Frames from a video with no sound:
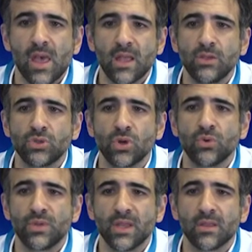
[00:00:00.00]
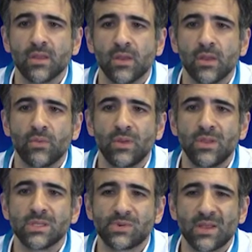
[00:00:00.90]
And he showed that with
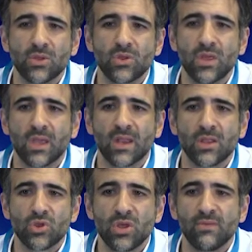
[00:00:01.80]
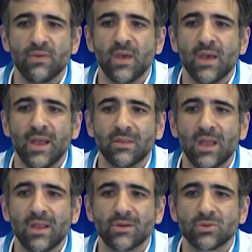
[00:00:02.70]
this strategy, he can achieve a
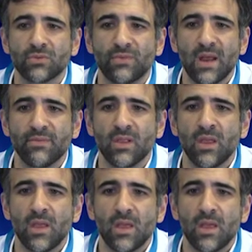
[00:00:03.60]
10-year survival,